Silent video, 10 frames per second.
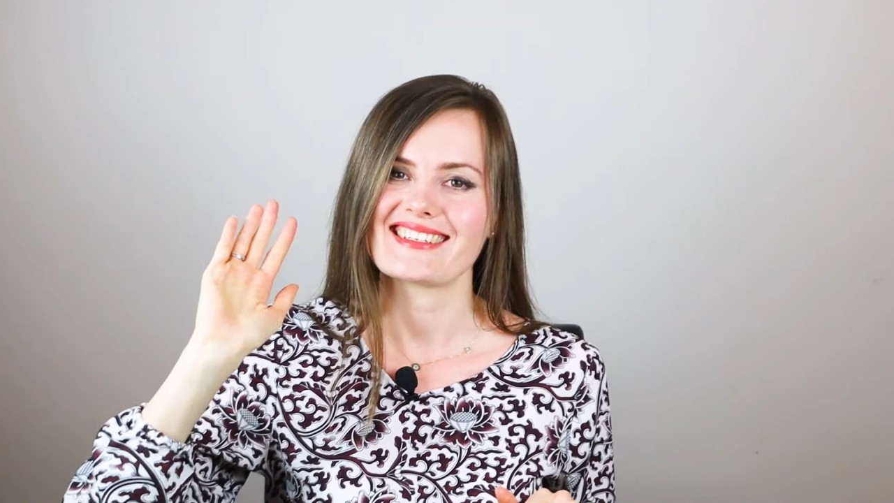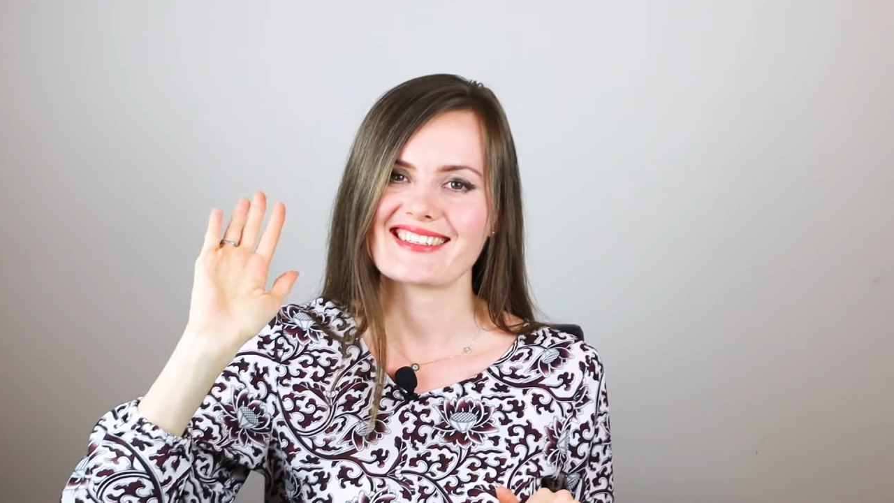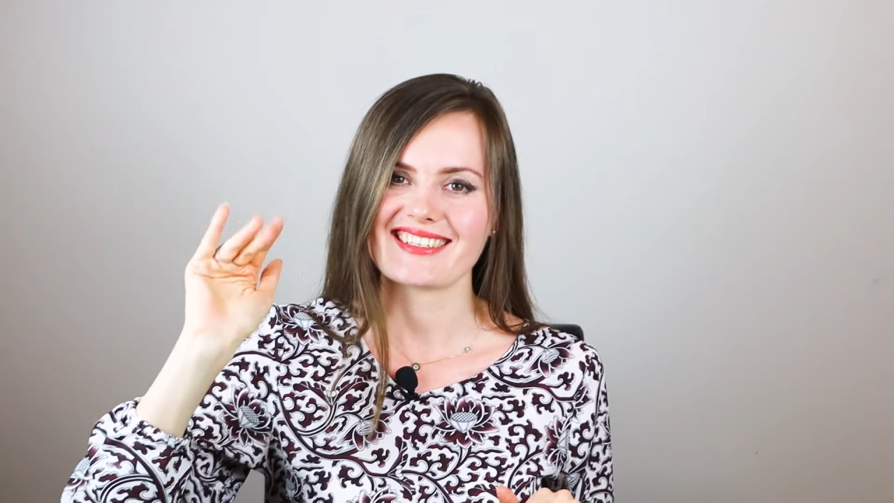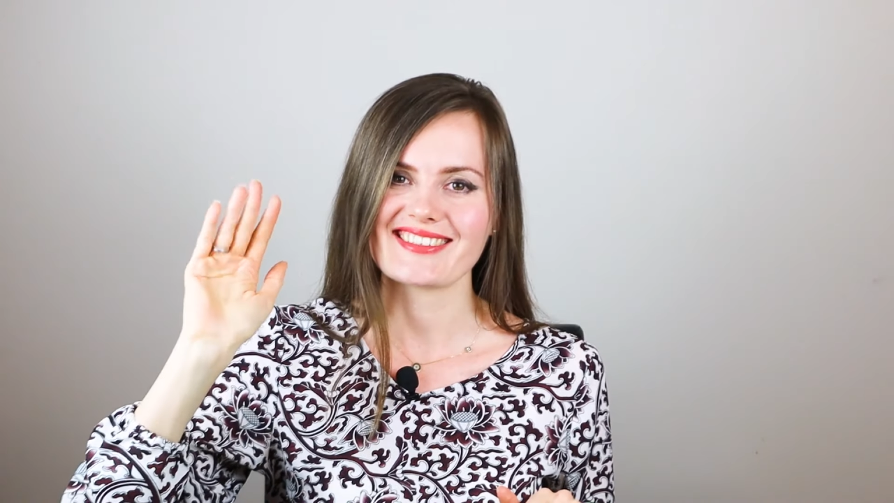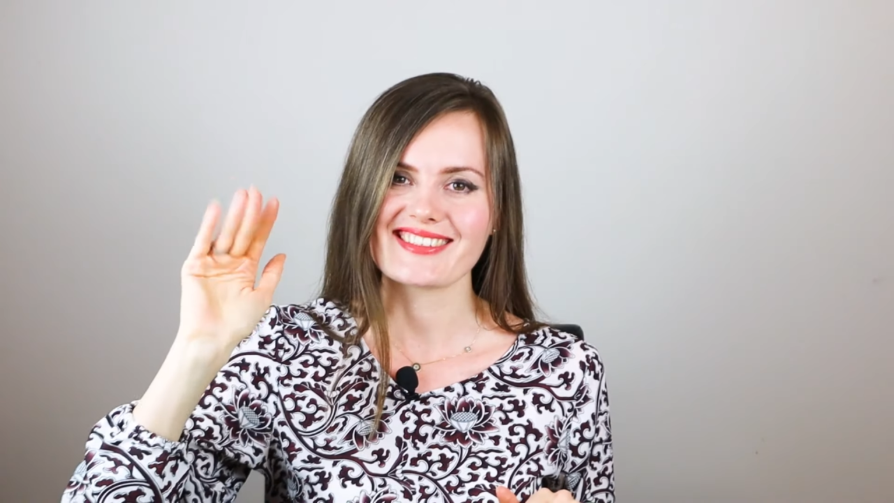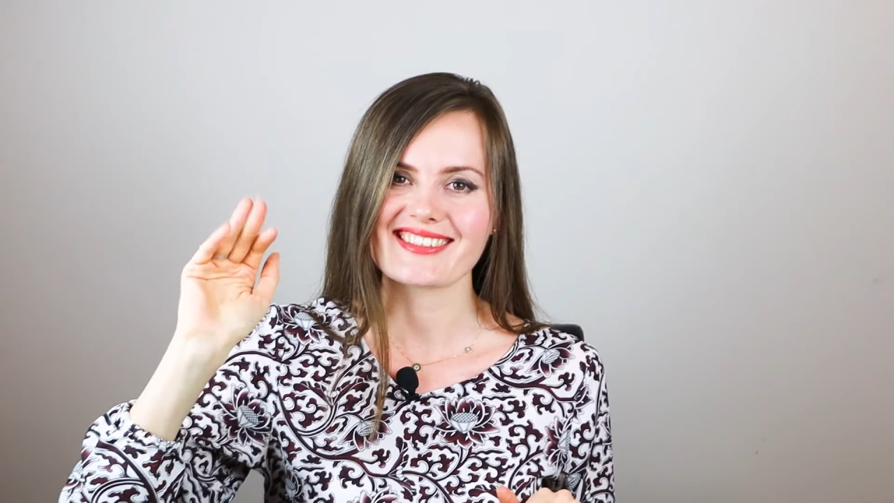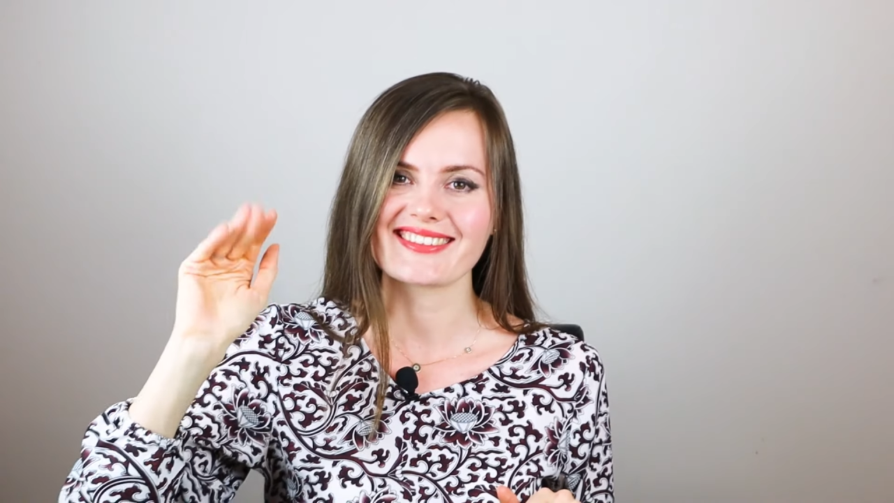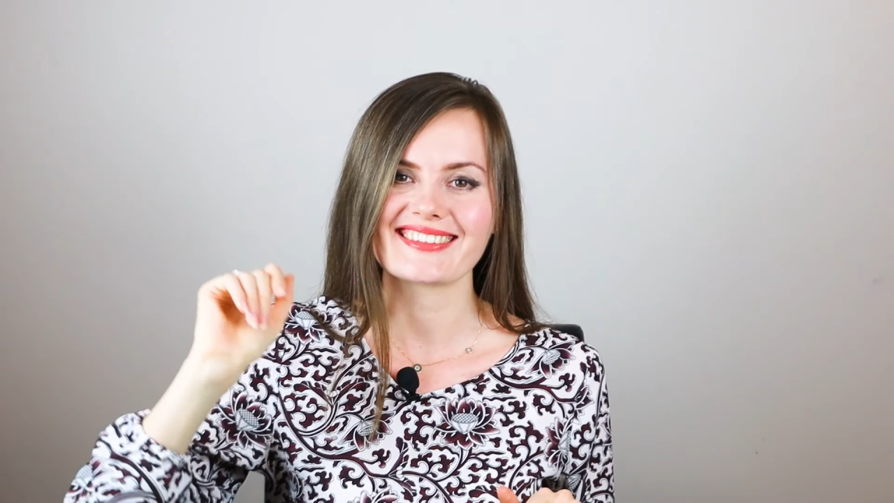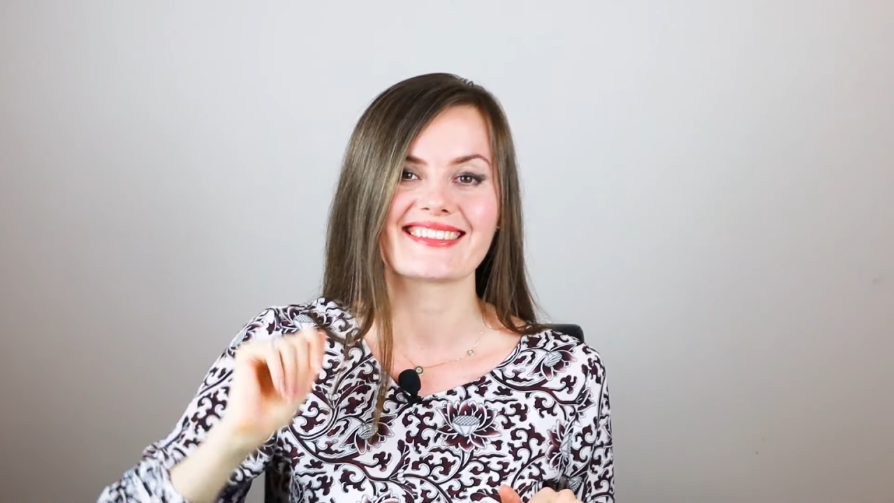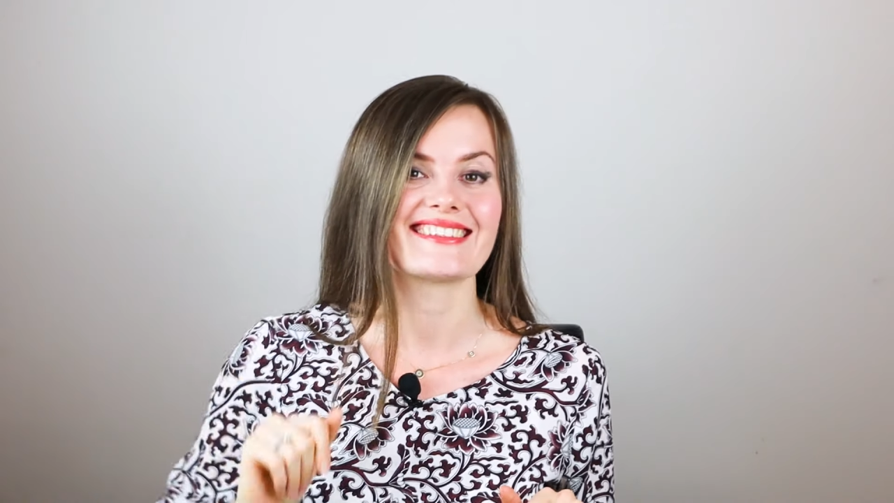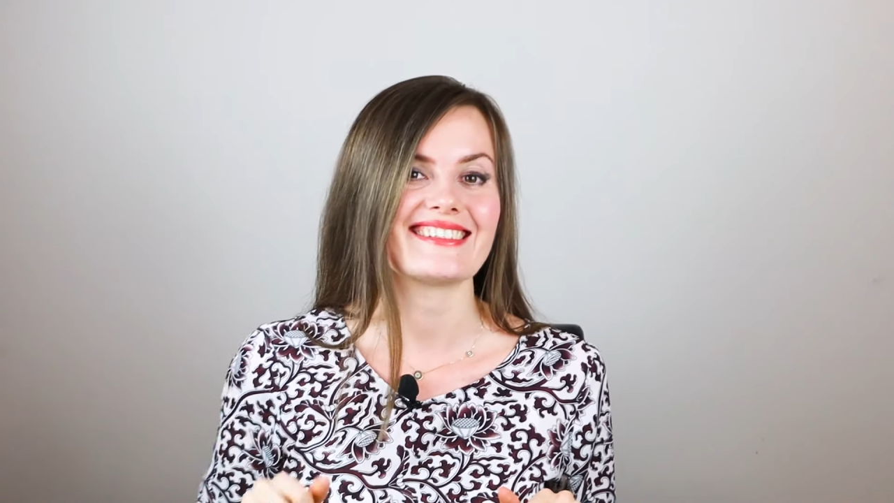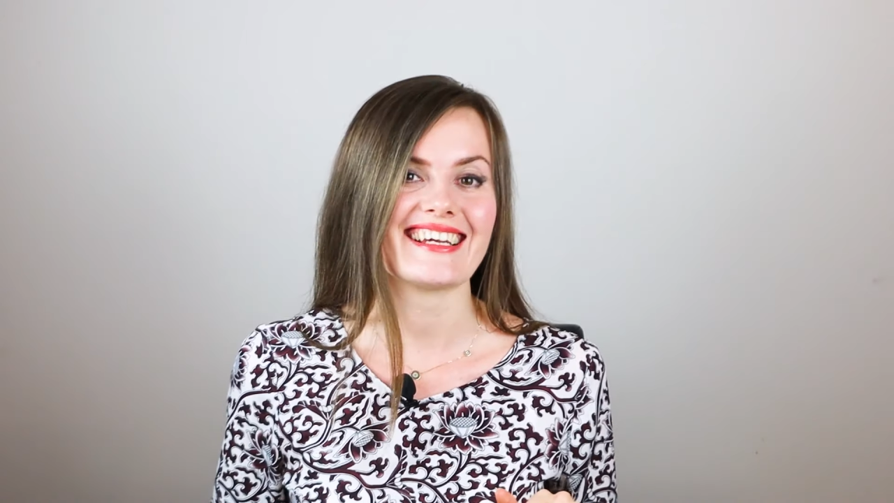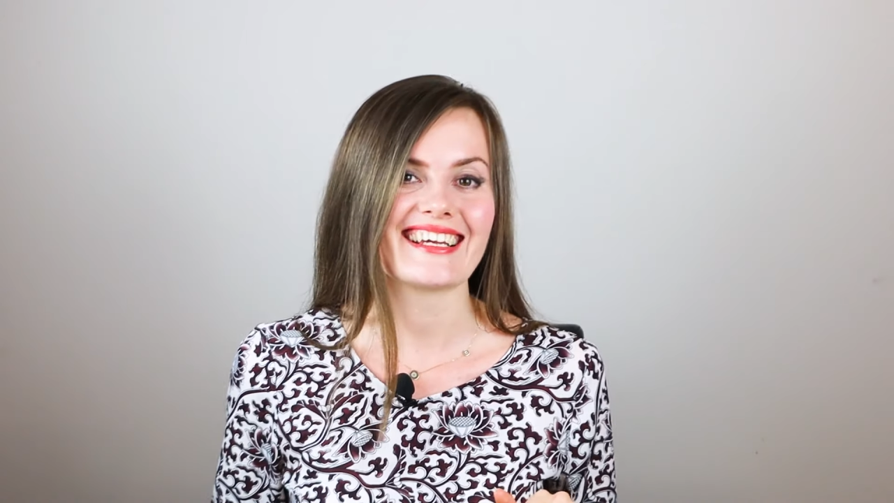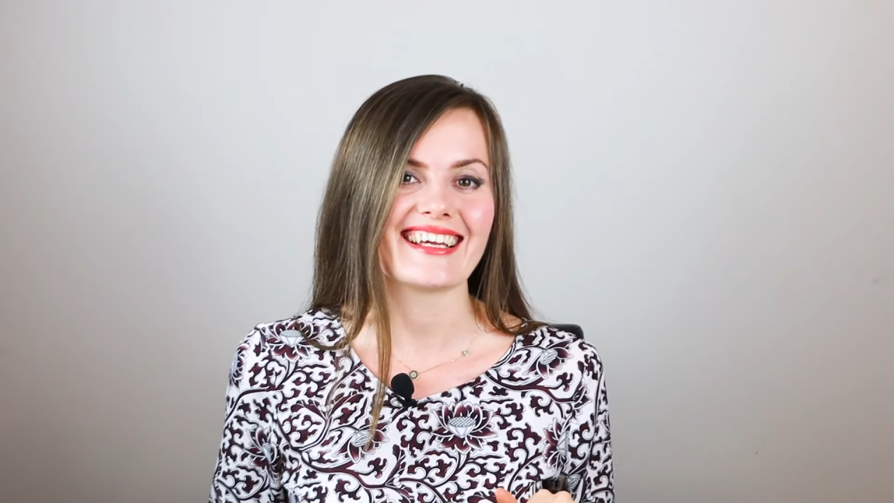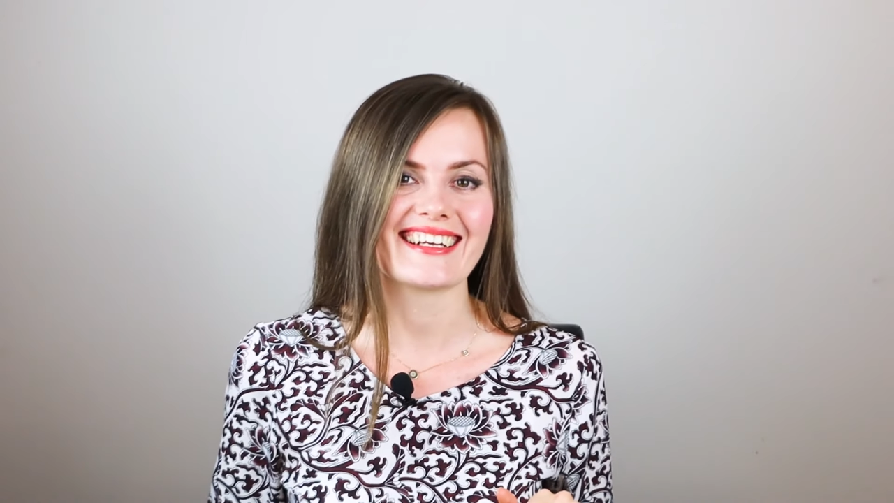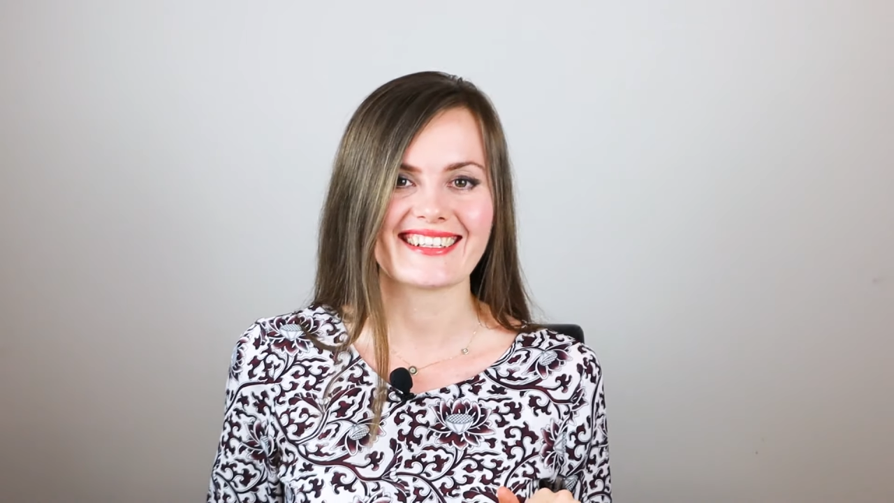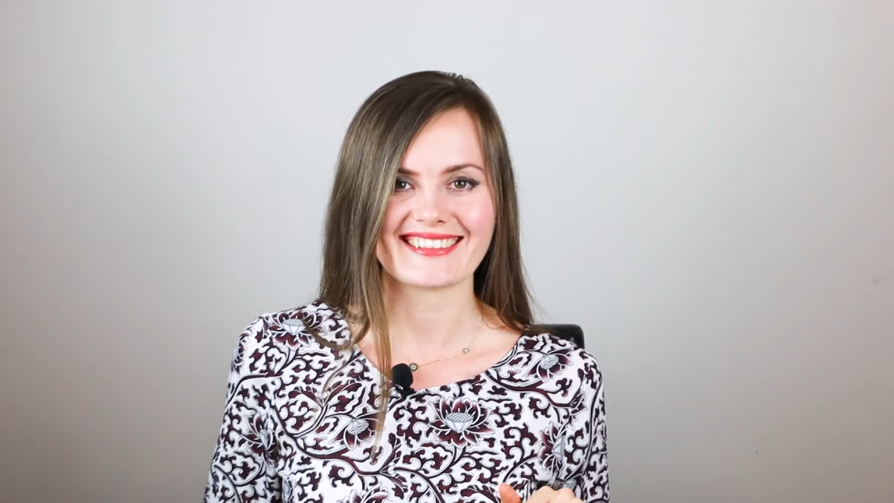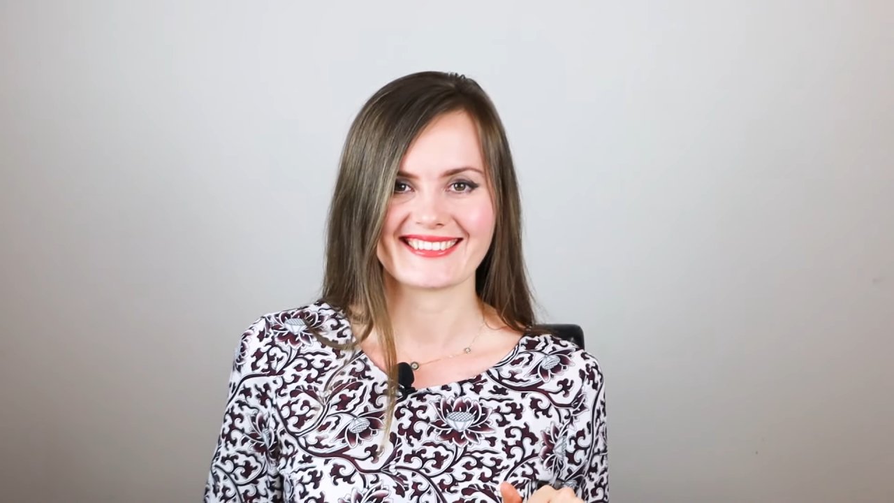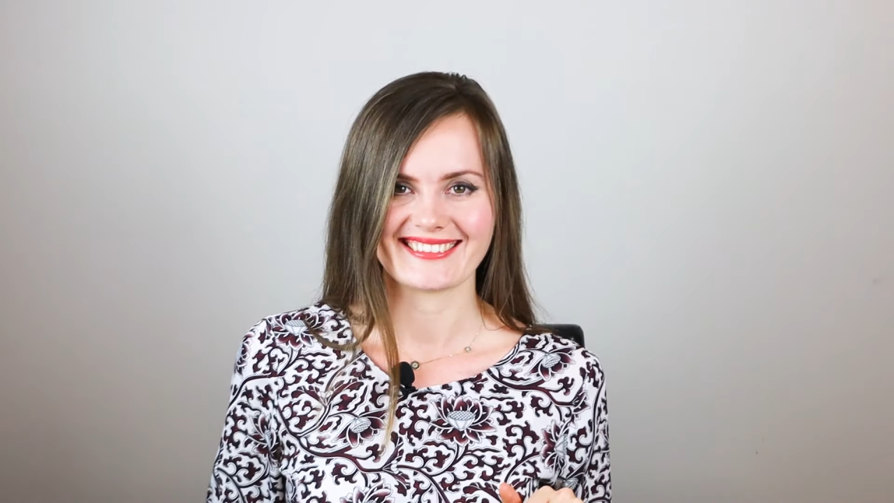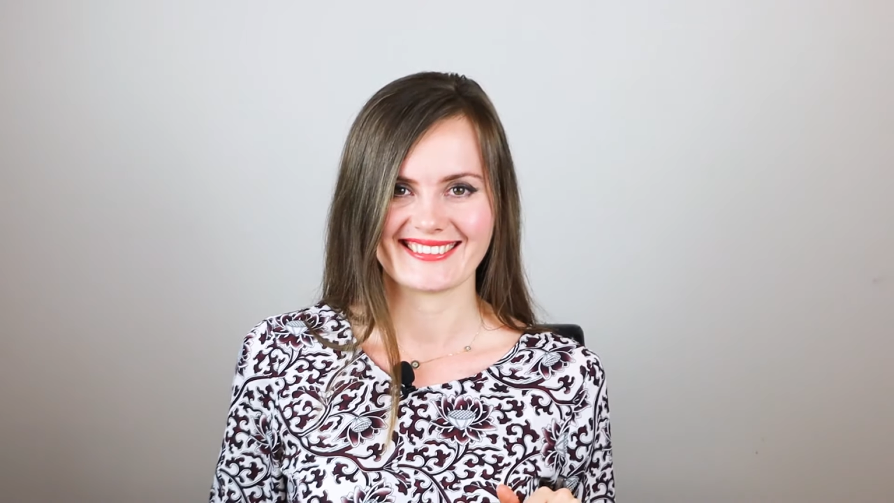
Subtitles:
See you soon. Take care.